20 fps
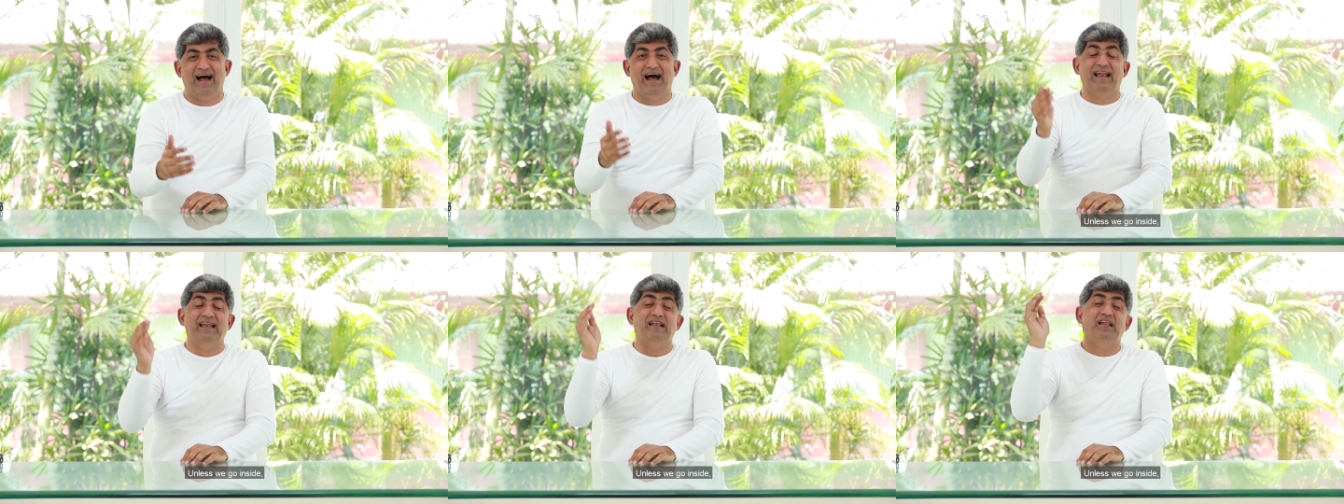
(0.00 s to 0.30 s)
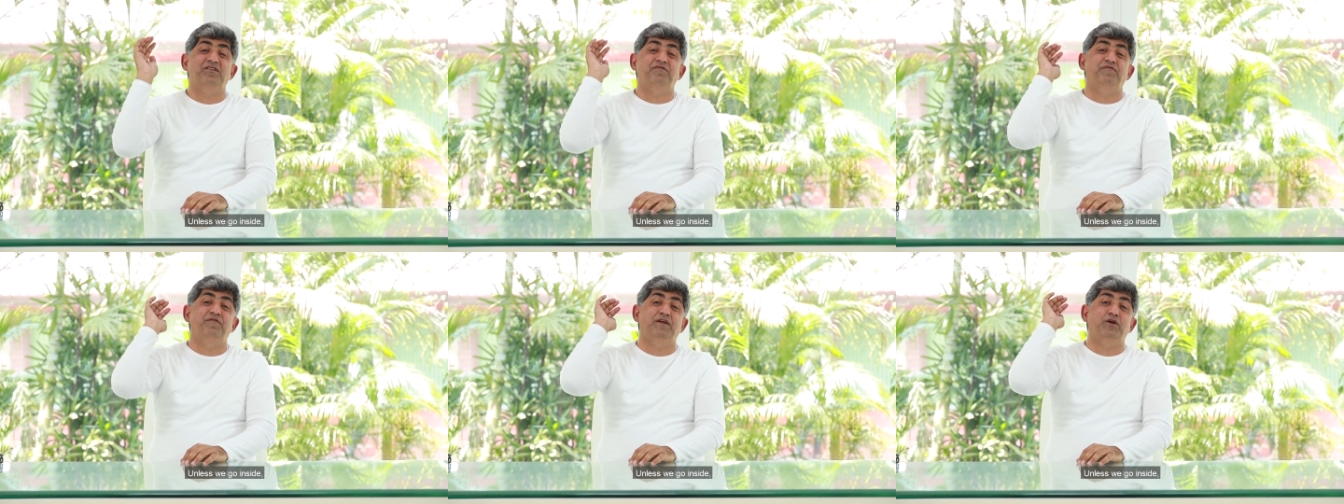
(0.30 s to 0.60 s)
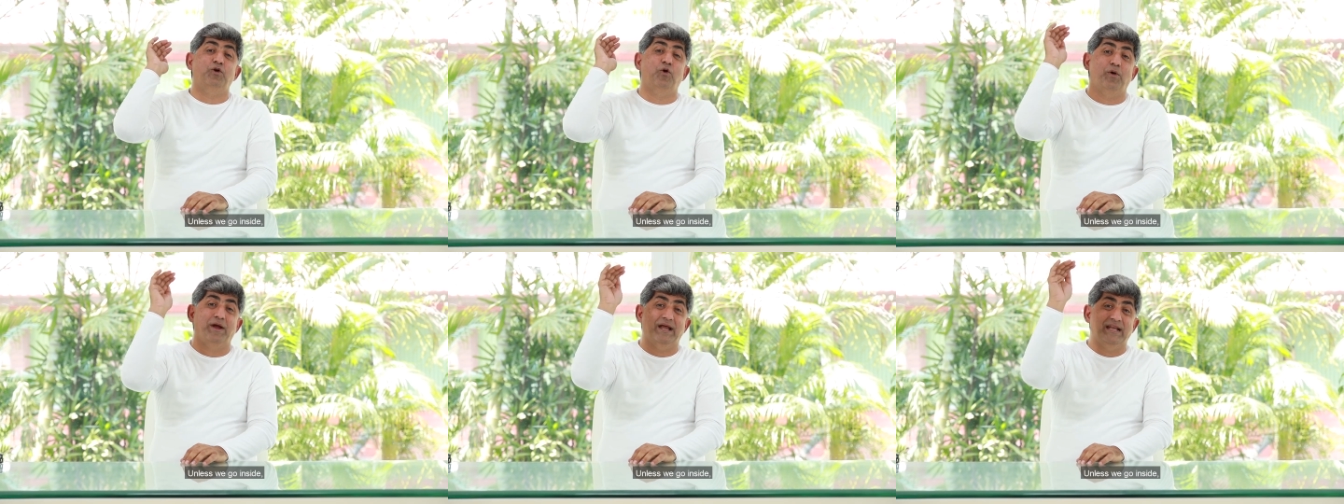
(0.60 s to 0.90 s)
Unless
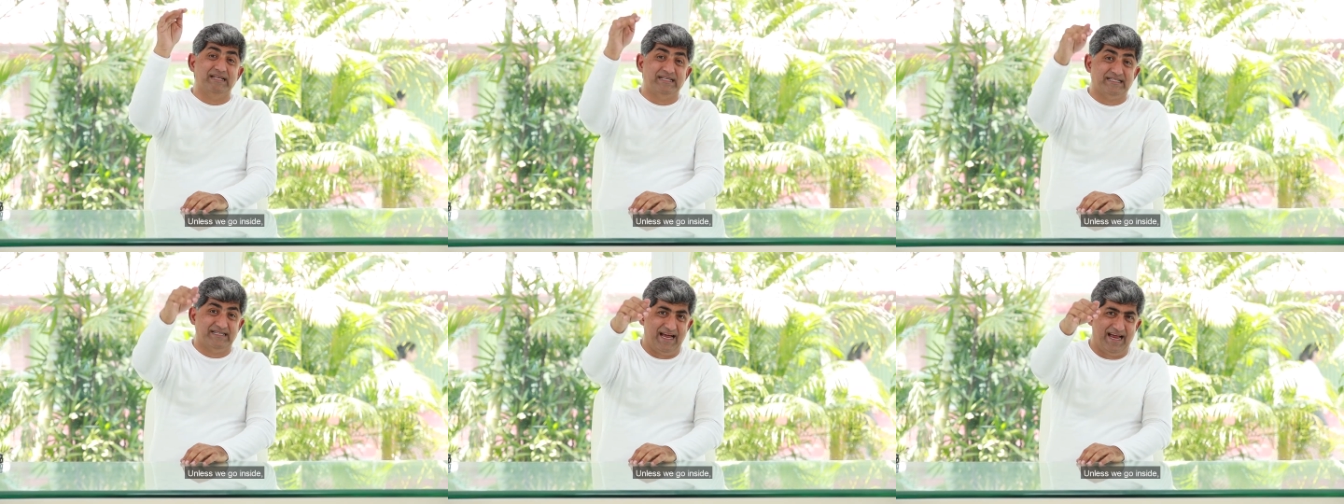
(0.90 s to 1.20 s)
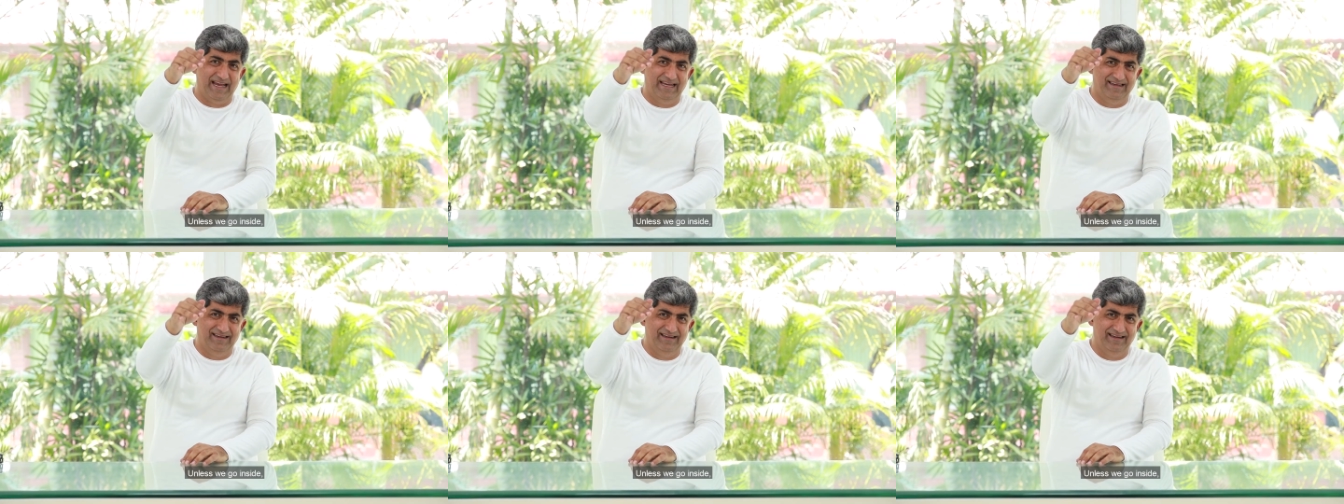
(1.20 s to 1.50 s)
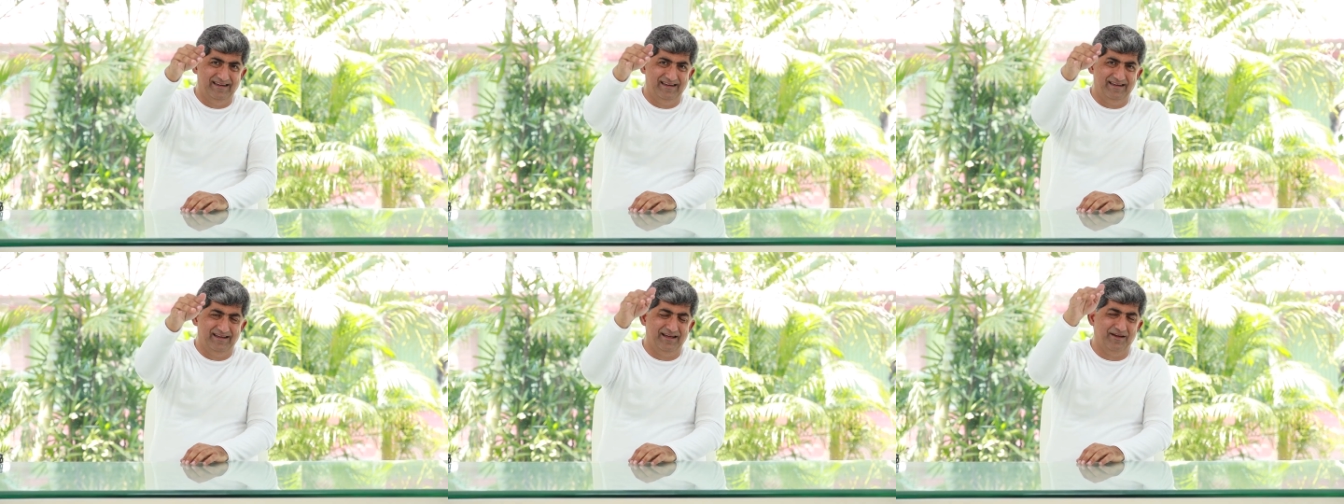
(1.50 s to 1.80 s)
we go inside,
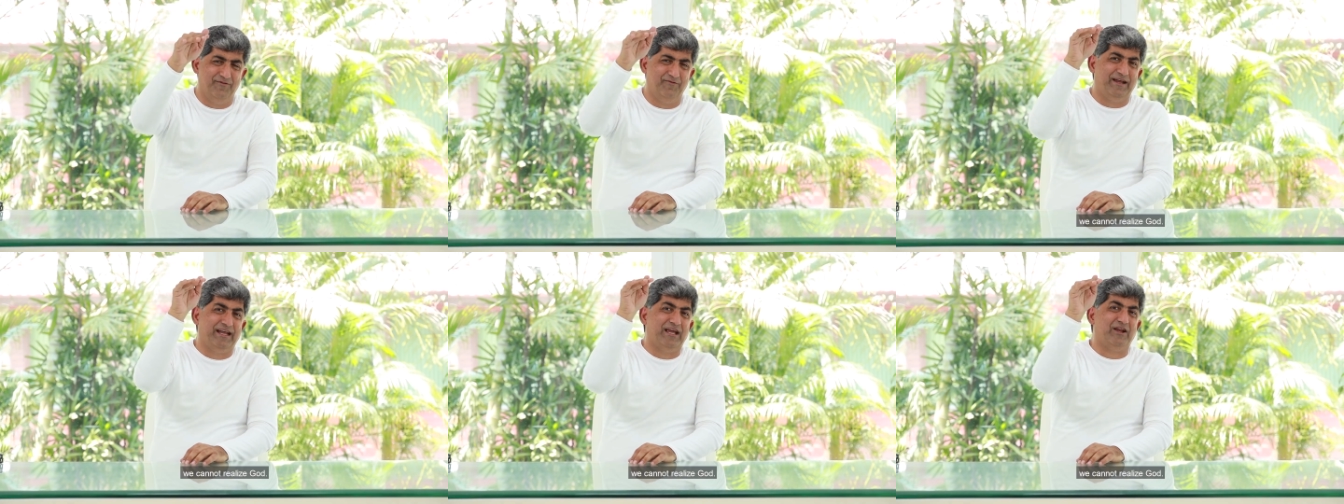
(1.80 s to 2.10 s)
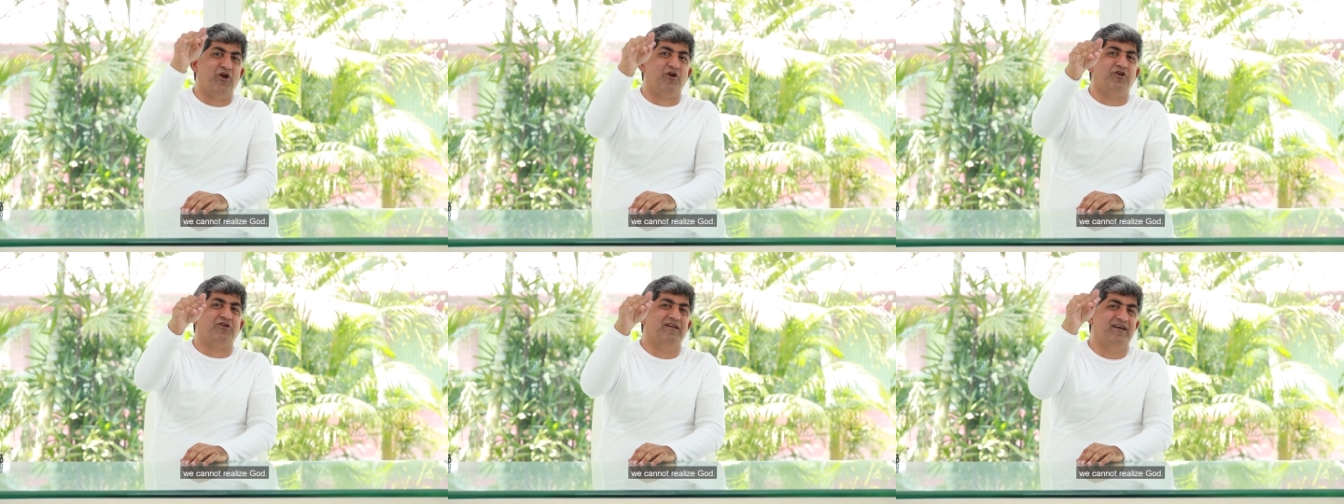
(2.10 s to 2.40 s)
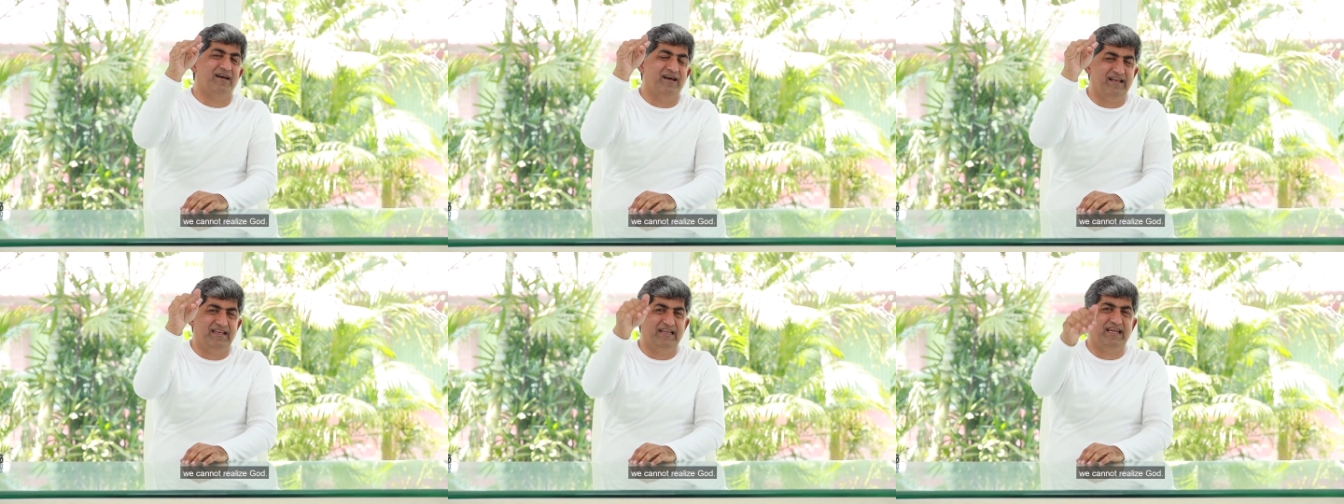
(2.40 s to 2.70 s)
we cannot
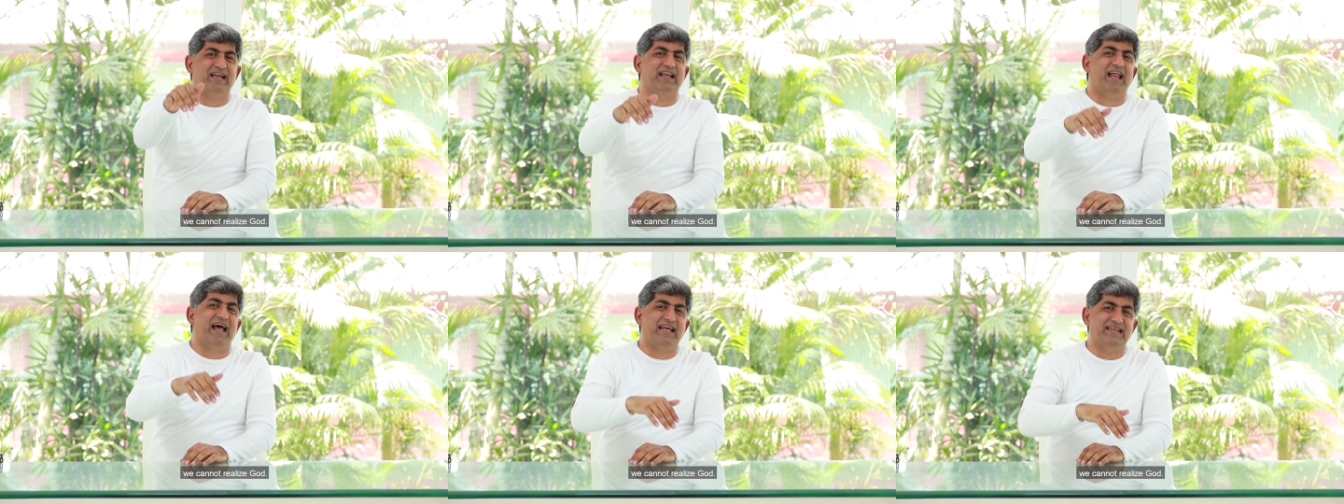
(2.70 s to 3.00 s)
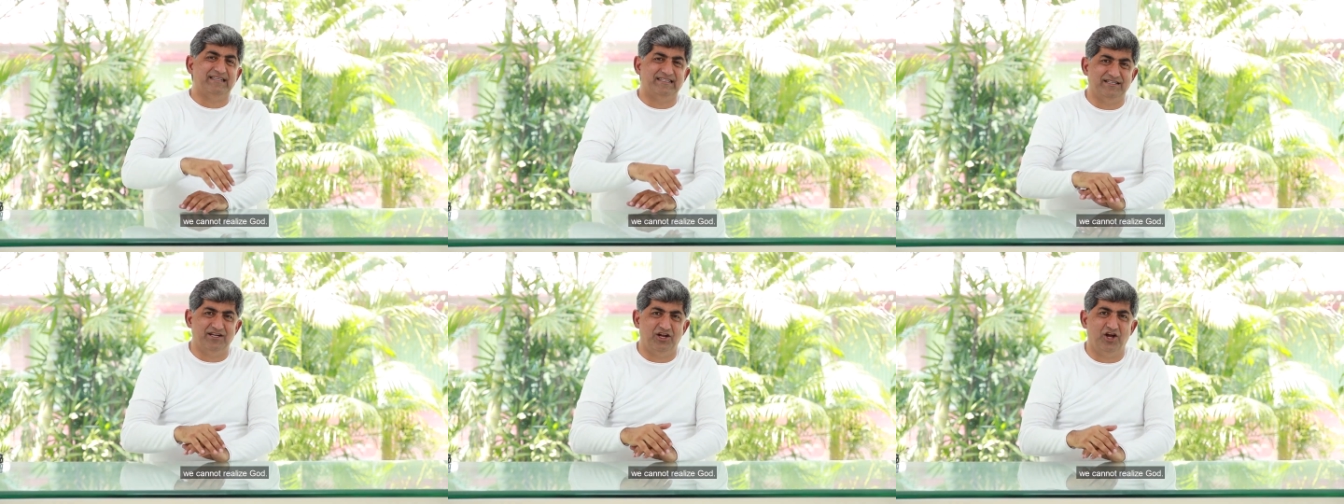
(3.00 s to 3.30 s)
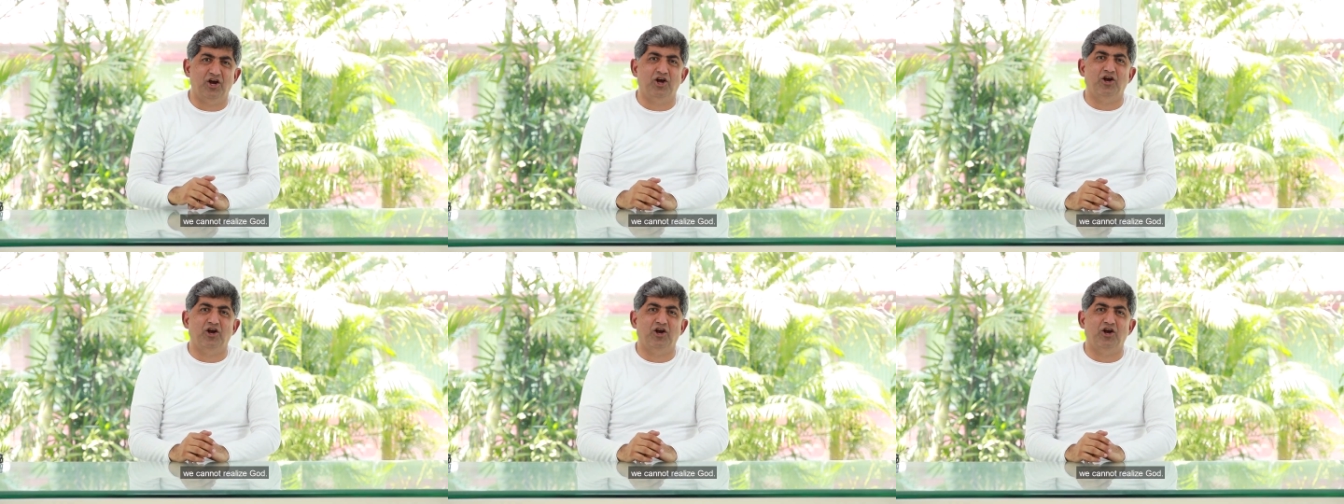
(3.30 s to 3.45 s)
realize